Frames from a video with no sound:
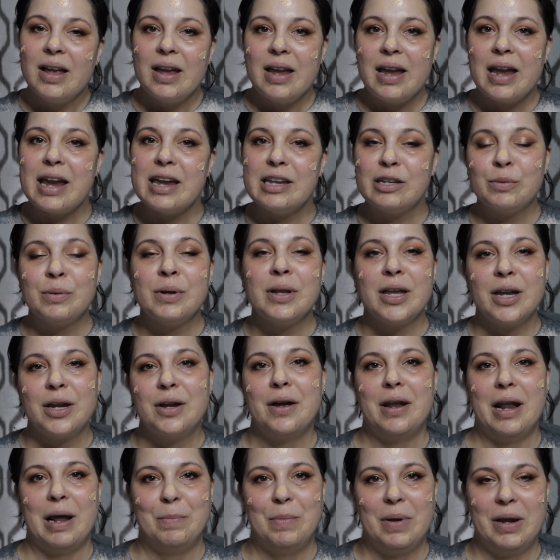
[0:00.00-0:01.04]
He's really
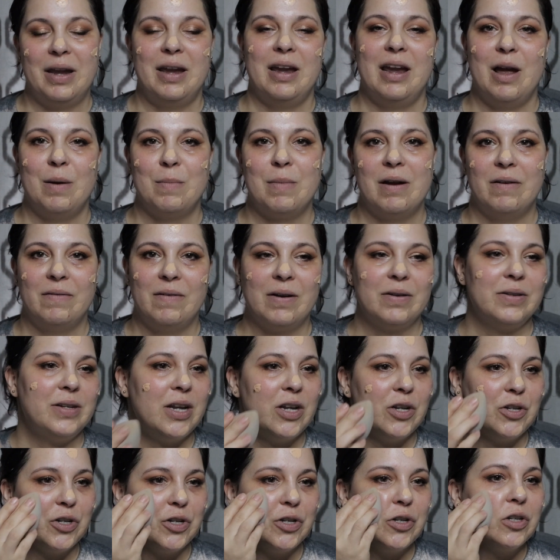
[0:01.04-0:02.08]
good at picking out my
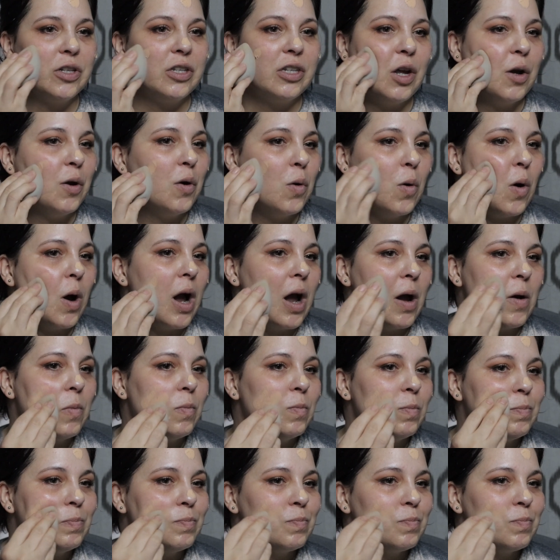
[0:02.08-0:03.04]
foundation, so I